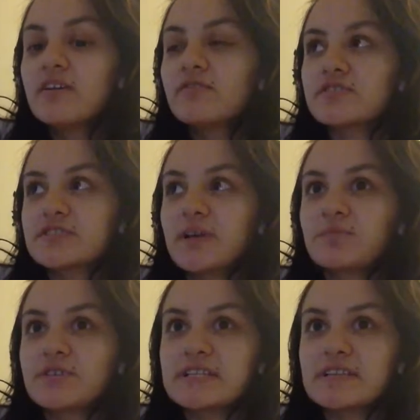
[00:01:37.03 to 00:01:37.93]
for
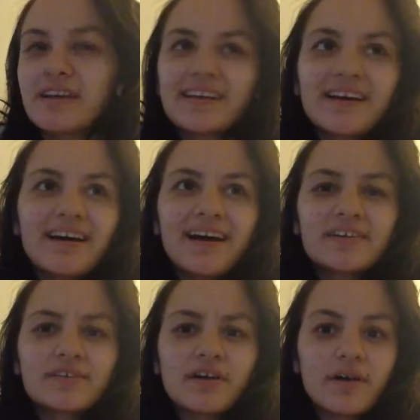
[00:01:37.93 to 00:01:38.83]
some reason, like
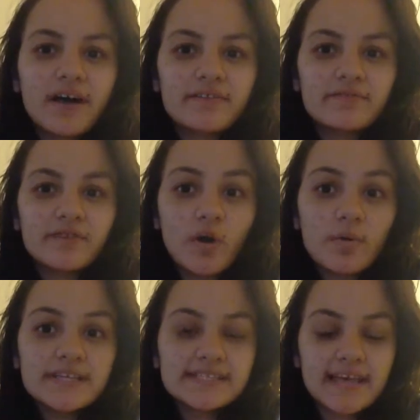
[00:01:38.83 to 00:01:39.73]
I don't know, I've
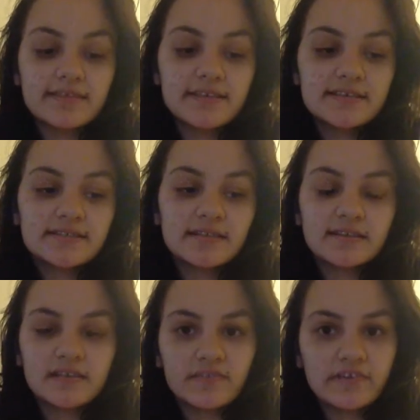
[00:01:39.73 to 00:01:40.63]
always said this,
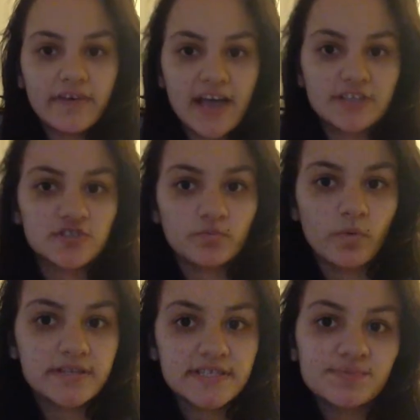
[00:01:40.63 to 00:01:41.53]
like even if I had just
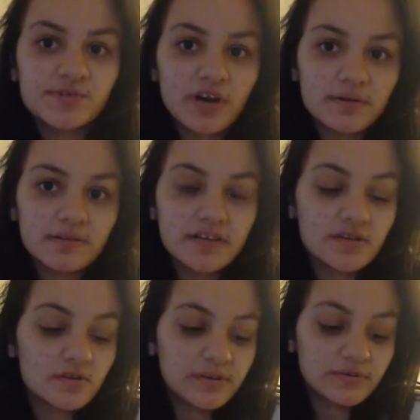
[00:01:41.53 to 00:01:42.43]
1 subscriber,
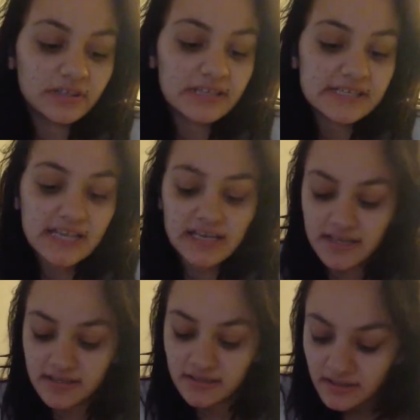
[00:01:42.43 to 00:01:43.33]
it would be really
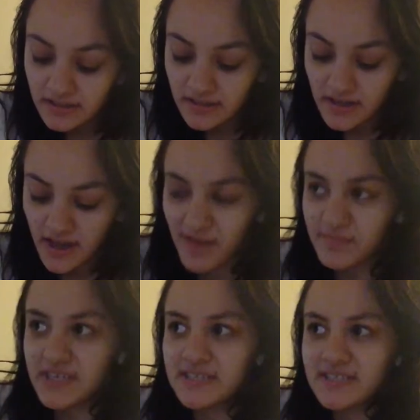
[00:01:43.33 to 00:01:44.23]
exciting,
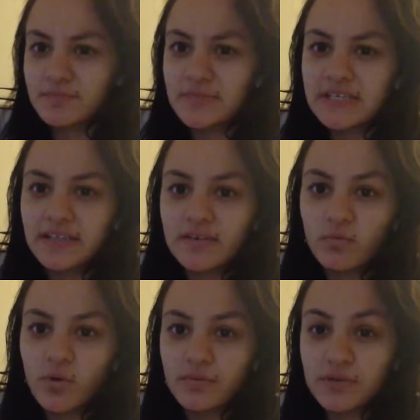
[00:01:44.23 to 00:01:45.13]
because to me, like
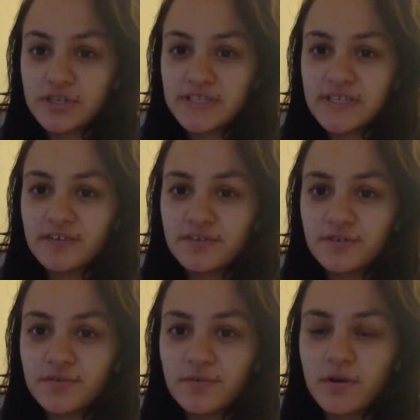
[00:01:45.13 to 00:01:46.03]
one person
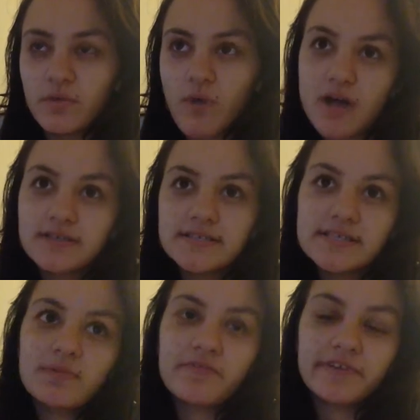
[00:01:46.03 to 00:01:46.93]
who wants to
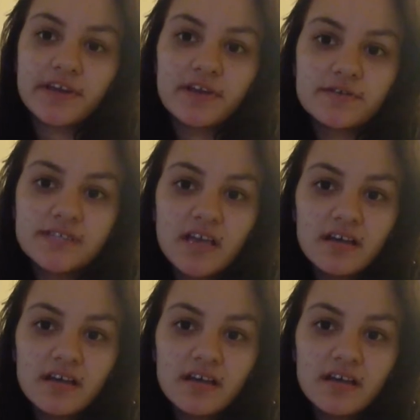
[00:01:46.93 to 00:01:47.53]
see my videos